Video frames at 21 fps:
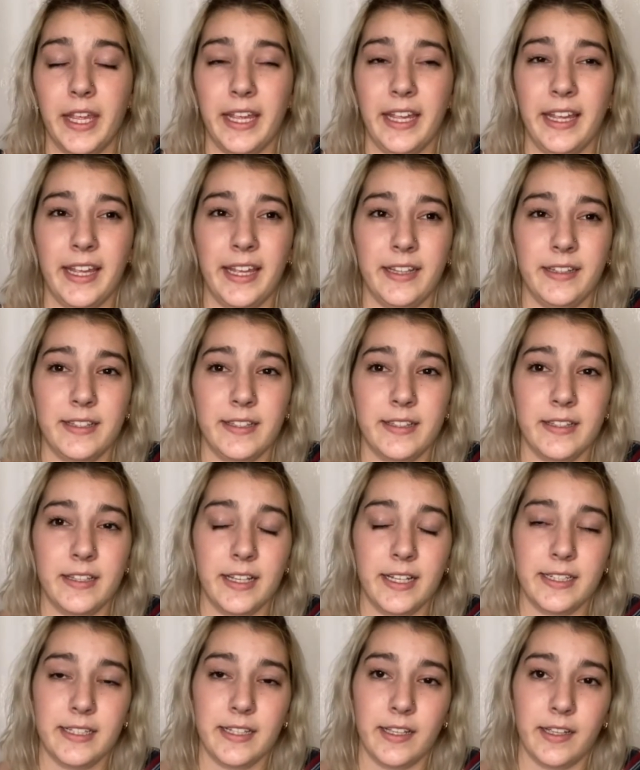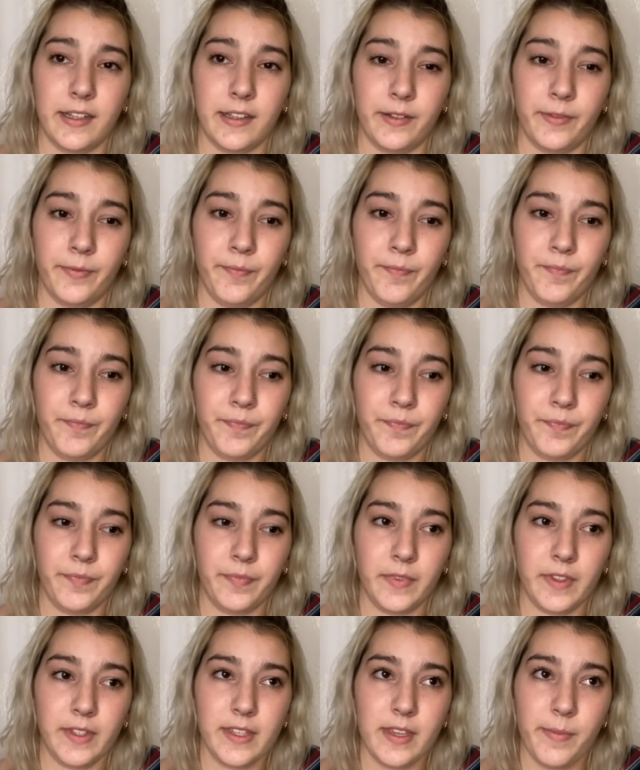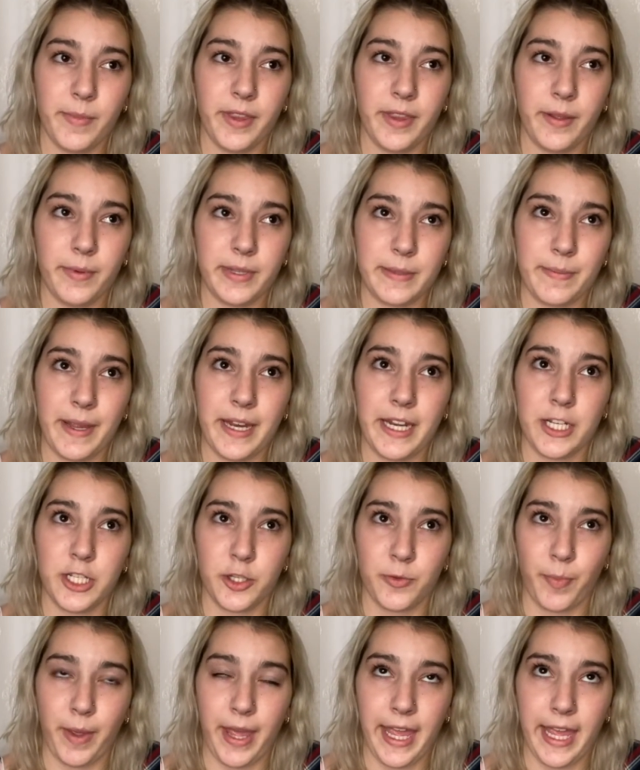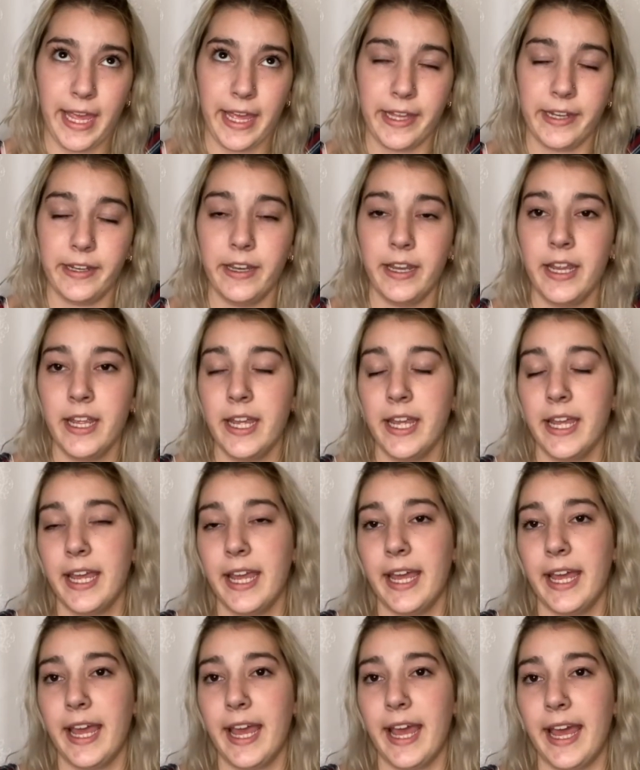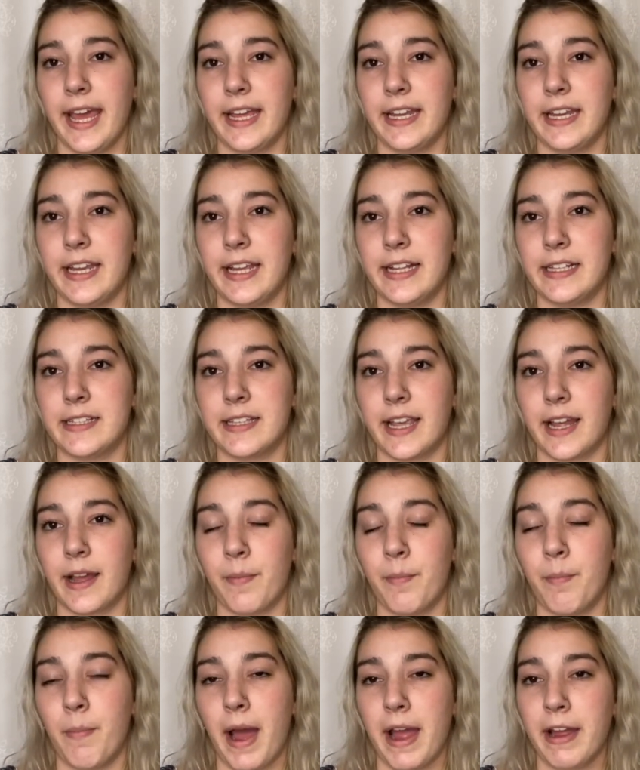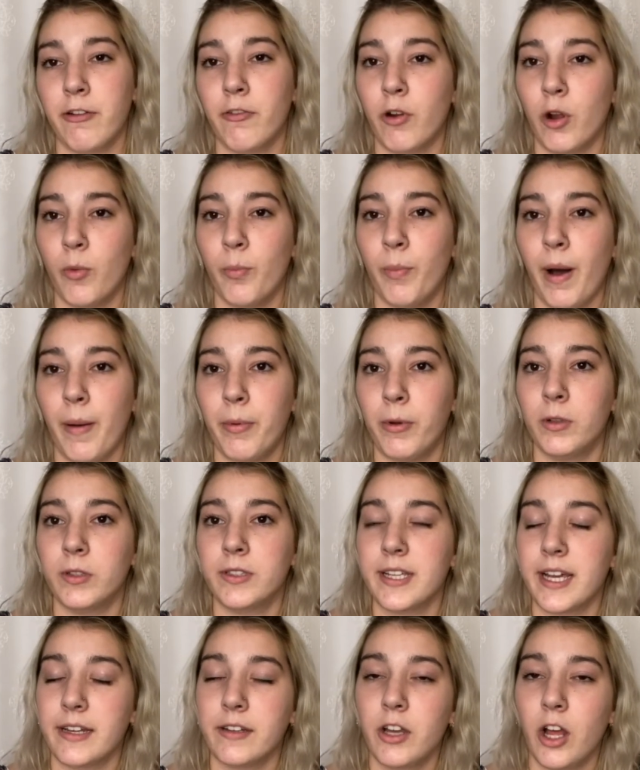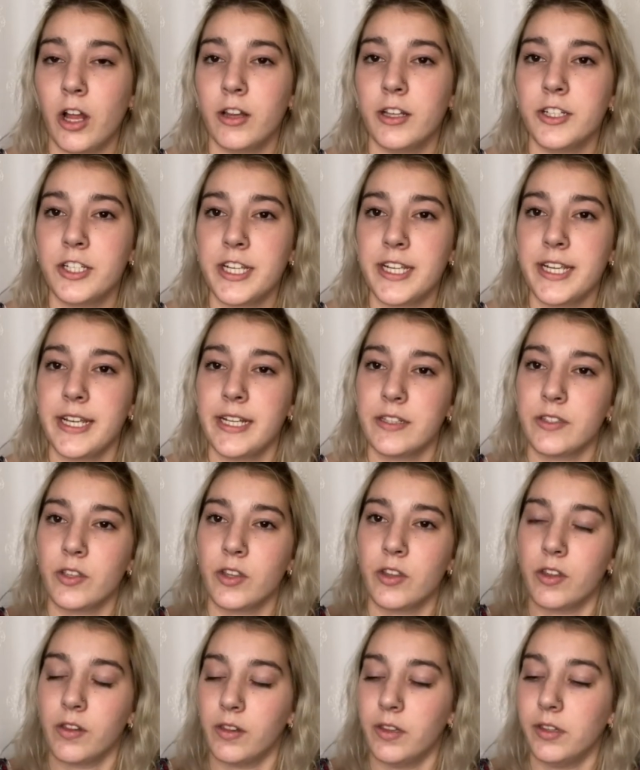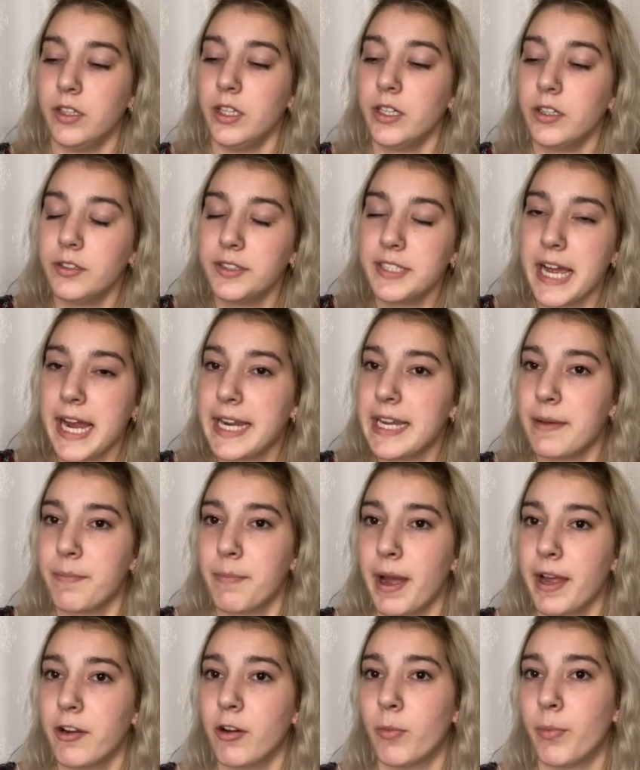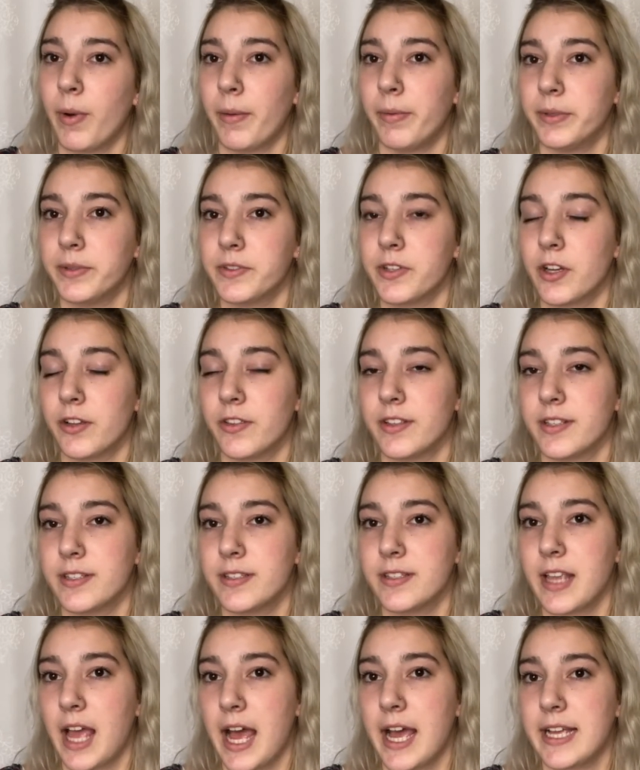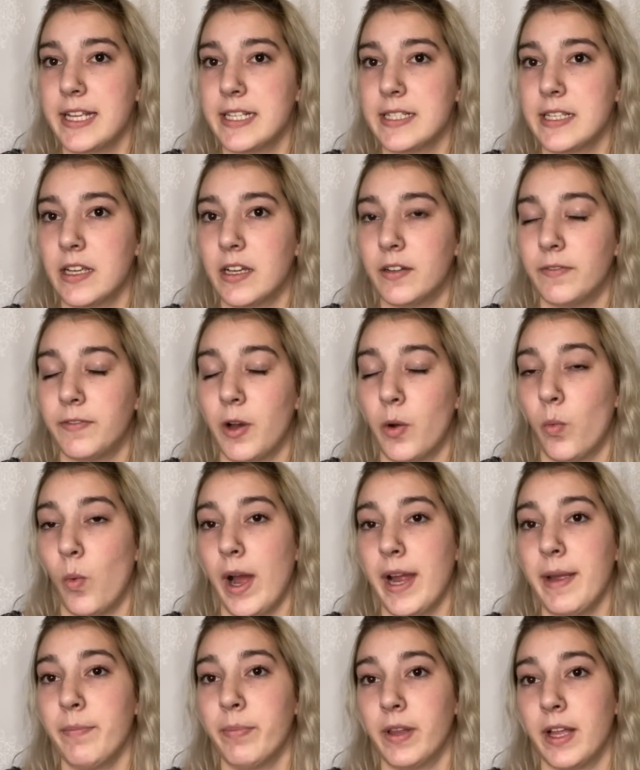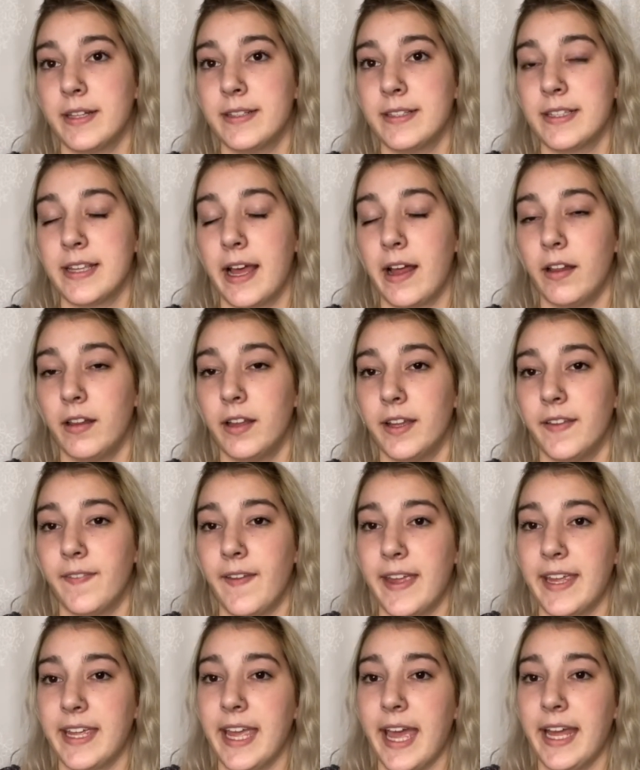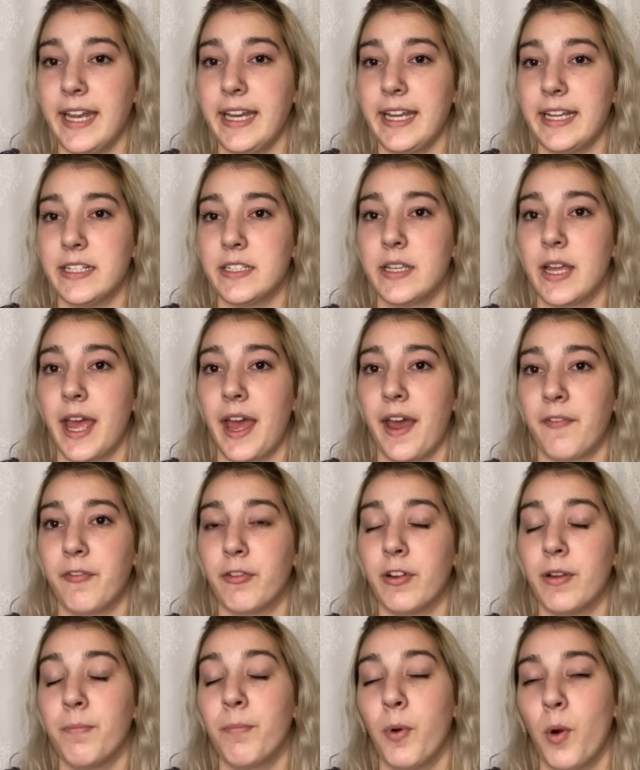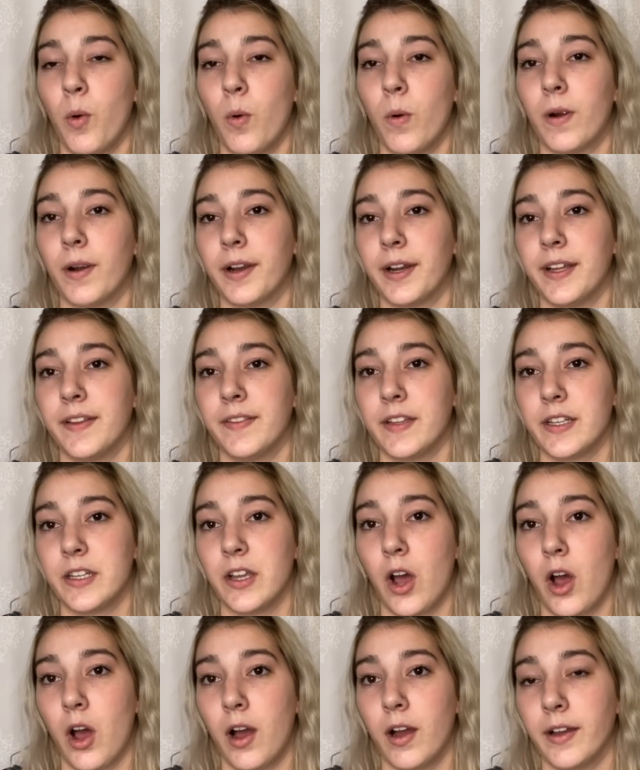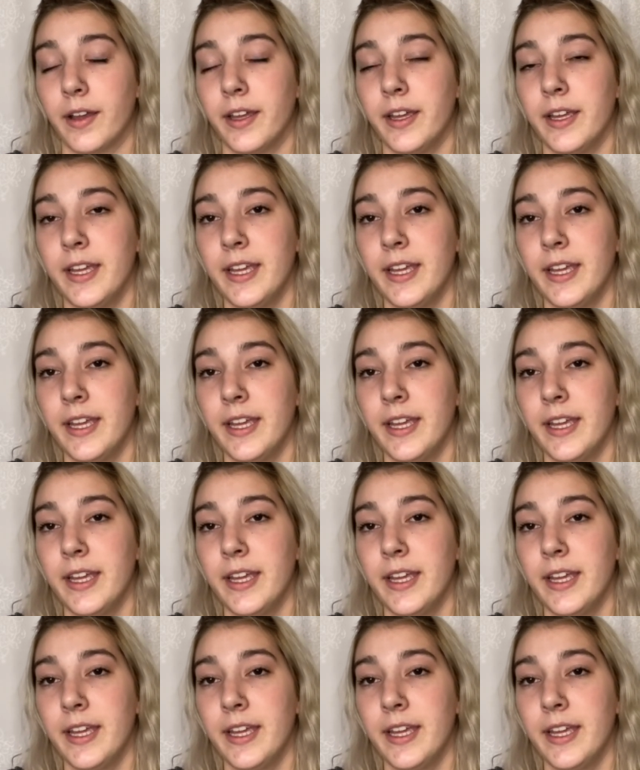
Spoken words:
It's something that was made in Japan, and it's like a micro bubble technology, and so the little tiny micro bubbles are the size of a white blood cell, and they get into every pore in the dog.